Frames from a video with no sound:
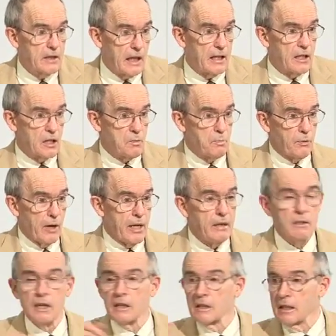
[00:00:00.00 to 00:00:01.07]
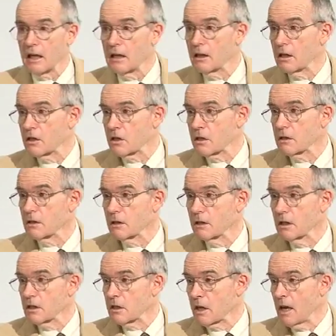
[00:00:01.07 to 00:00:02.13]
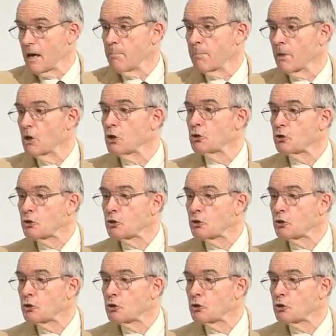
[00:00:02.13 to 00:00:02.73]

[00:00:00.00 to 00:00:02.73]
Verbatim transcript: take this bread, take this, this cup,